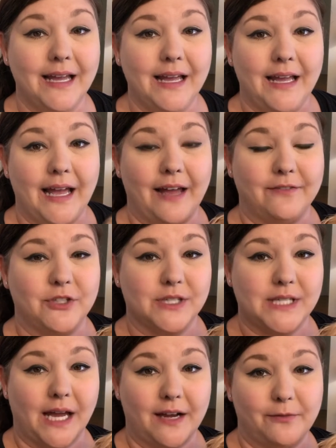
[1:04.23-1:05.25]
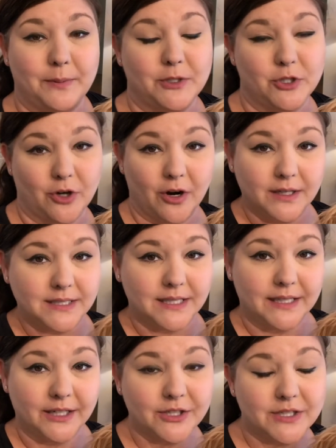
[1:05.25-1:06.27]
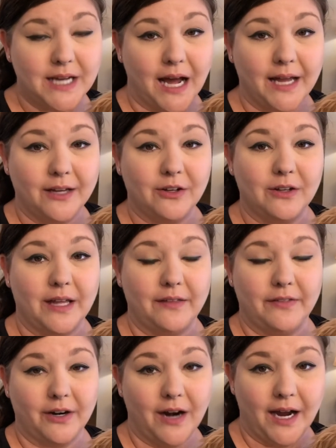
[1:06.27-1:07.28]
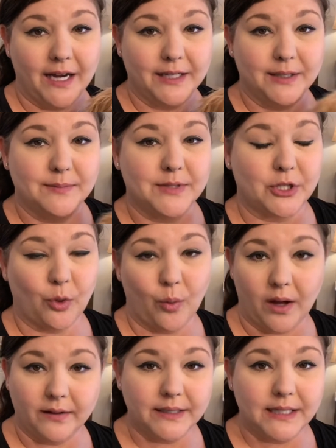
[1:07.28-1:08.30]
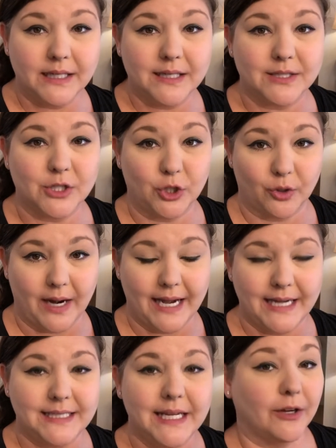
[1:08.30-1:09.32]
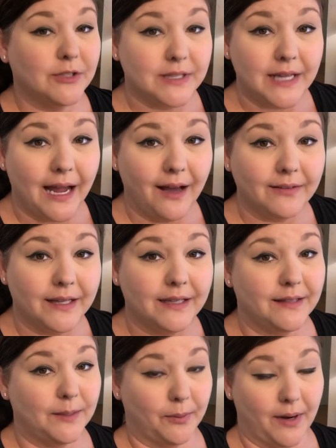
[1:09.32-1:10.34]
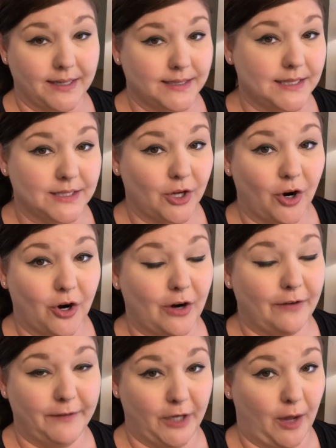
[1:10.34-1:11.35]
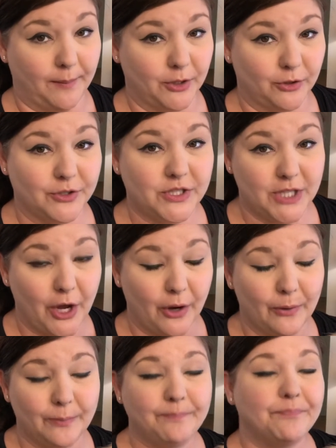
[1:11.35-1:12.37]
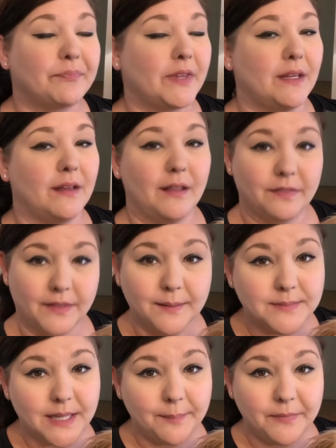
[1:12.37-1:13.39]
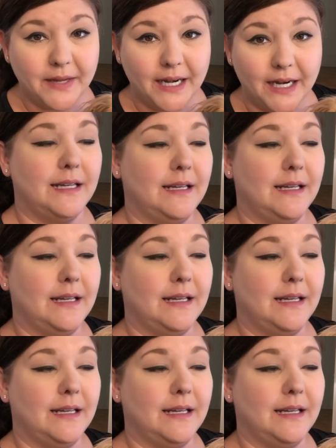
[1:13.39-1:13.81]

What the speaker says: have just kind of been drawn to their style and their items. The quality is great. Go to the outlet, the prices are phenomenal. So, thumbs up there.